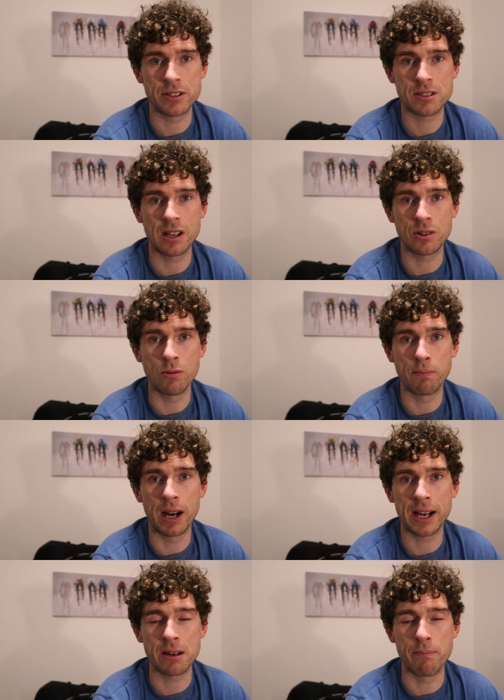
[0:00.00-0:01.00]
to start
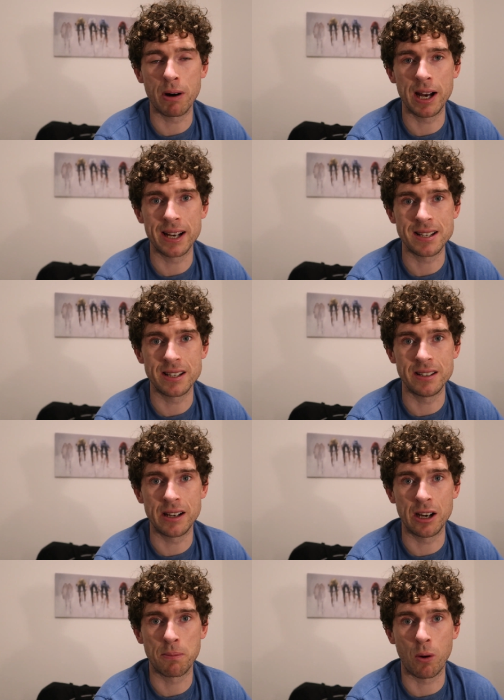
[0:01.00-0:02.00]
unpacking bags in
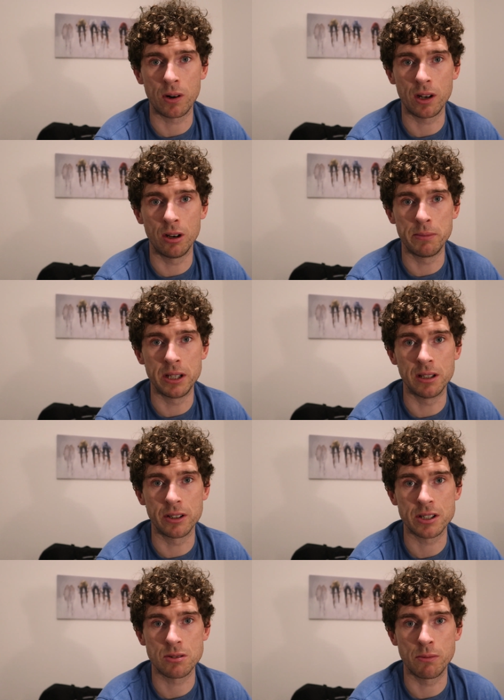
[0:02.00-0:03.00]
the airport lobby
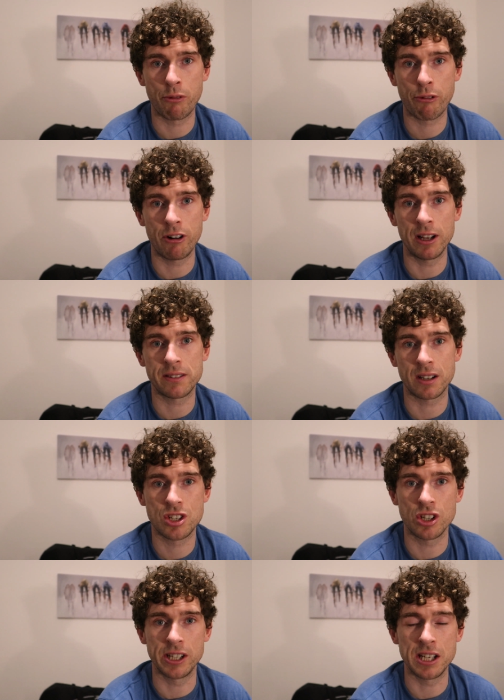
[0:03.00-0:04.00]
like some frantic
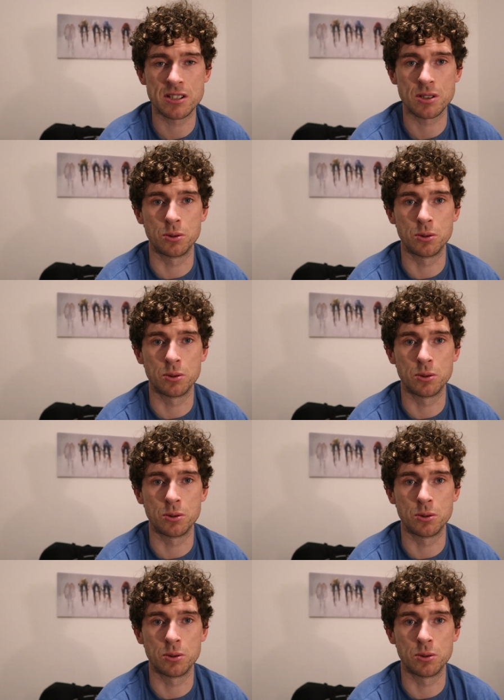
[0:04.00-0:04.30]
Chinese